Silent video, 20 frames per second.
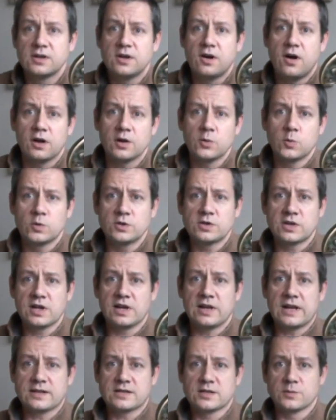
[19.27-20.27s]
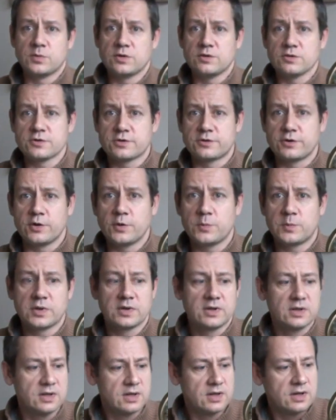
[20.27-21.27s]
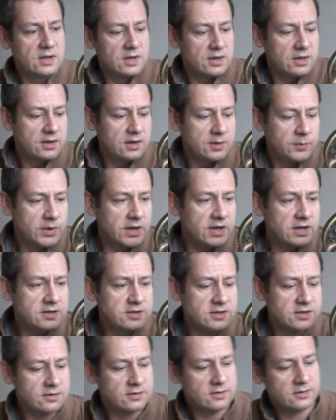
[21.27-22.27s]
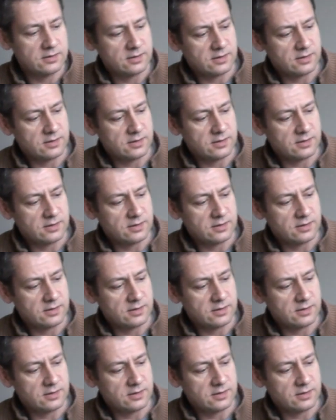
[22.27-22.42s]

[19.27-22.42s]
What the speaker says: Hollywood Collectibles Group piece.